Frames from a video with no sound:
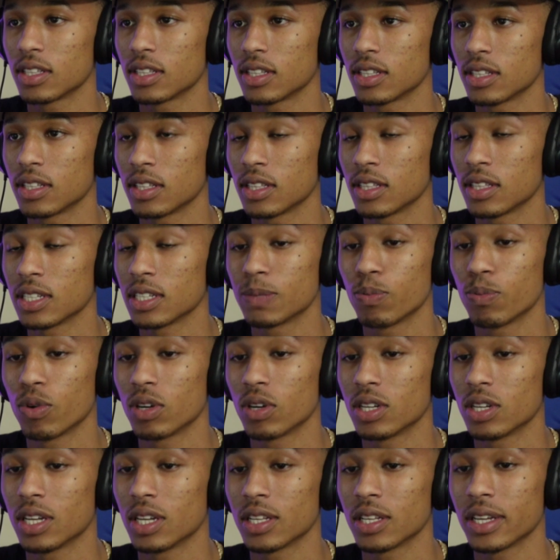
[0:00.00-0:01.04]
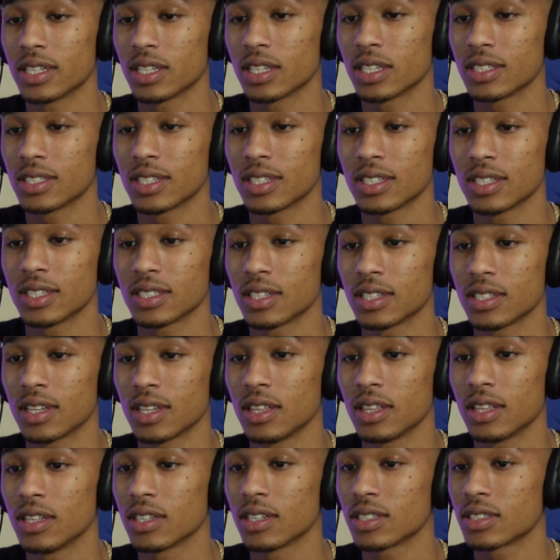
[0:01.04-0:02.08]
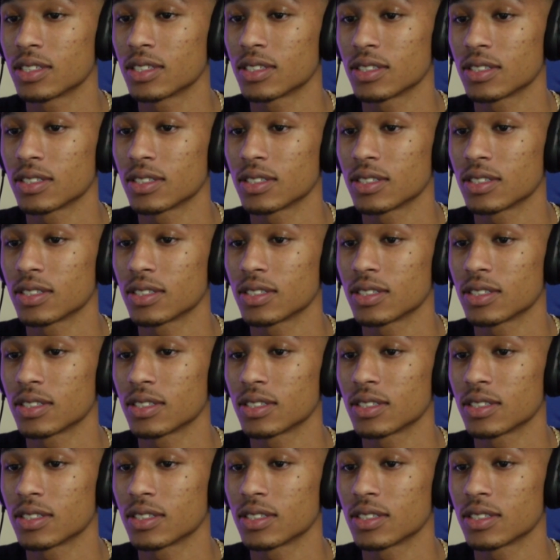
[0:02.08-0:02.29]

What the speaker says: this sport it looks.